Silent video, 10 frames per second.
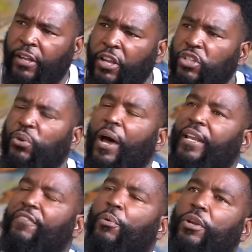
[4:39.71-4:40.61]
I so you. I
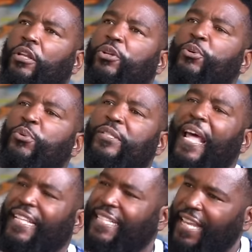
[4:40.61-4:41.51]
never want to lose
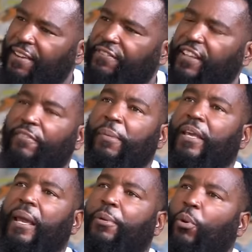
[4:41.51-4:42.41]
that safety of
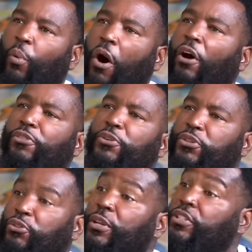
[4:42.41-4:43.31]
being able to walk through the
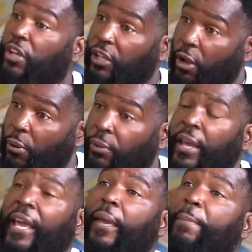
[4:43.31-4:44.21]
streets alone
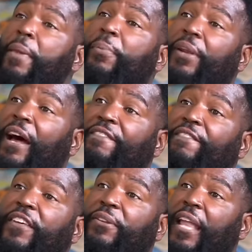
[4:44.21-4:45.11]
and people now
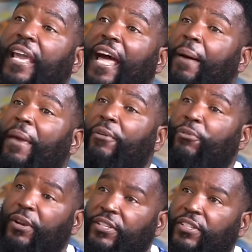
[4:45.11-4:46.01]
feel like I'm at
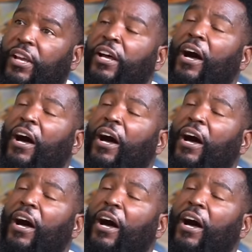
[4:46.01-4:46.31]
risk